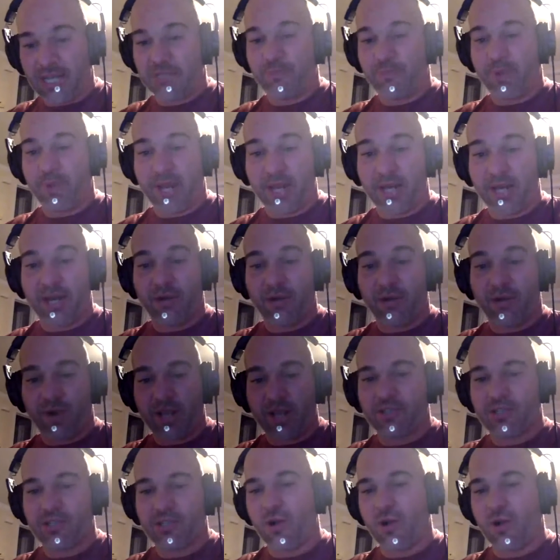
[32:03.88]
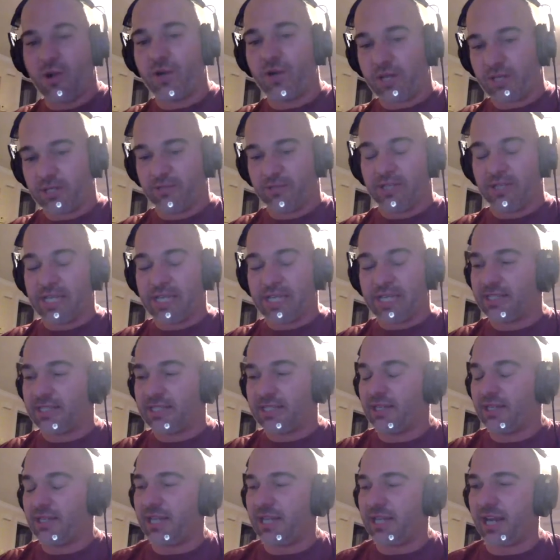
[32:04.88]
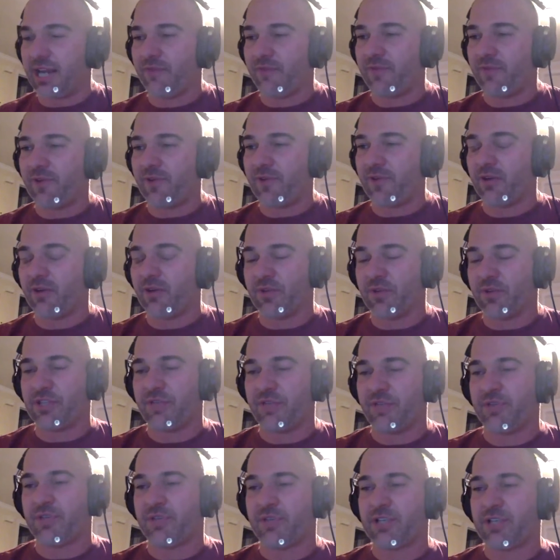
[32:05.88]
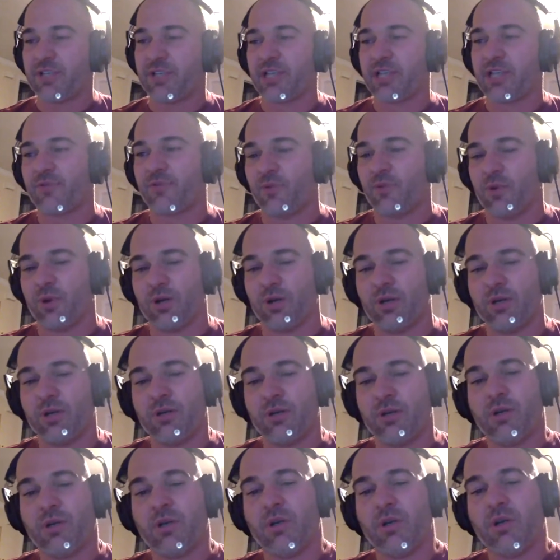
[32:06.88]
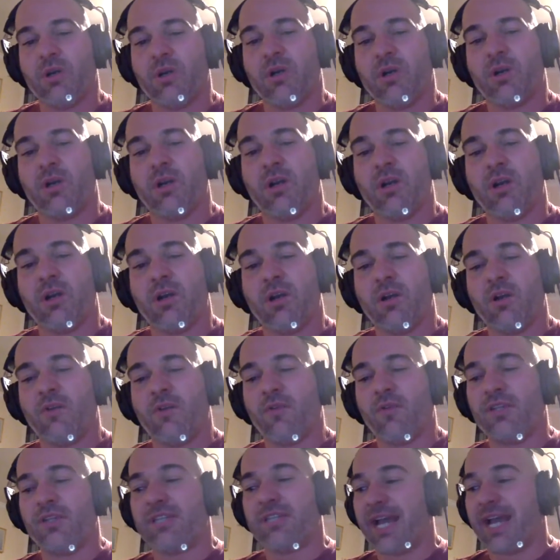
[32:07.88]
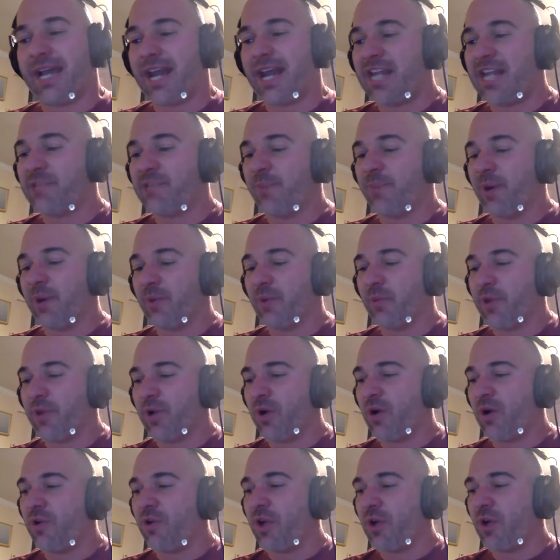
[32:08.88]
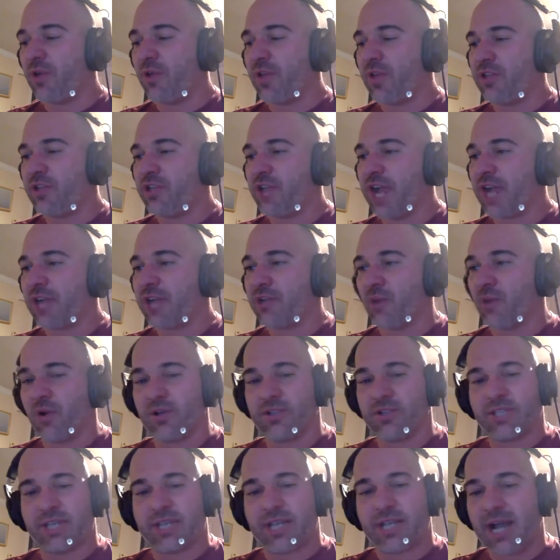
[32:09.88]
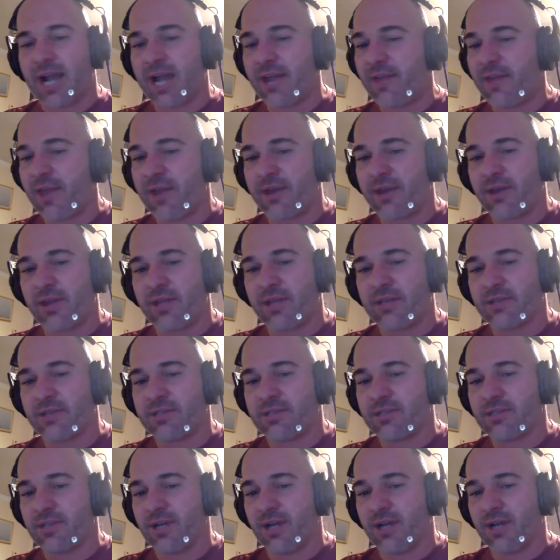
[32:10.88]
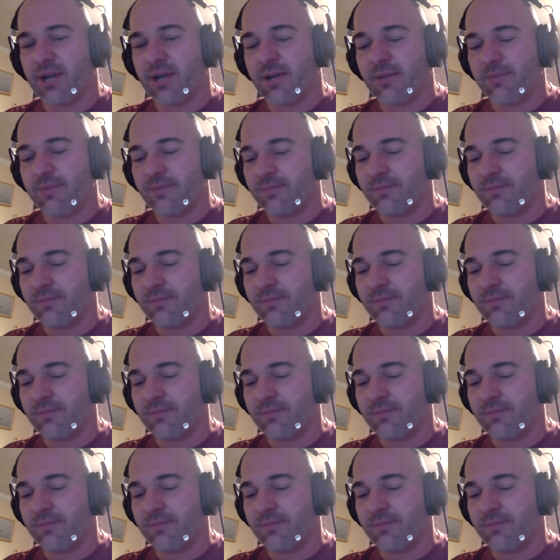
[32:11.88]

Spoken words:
he's been in the red zone, and he leads the NFL in receiving touchdowns for tight ends. But we all know that Jack Doyle's a guy that is a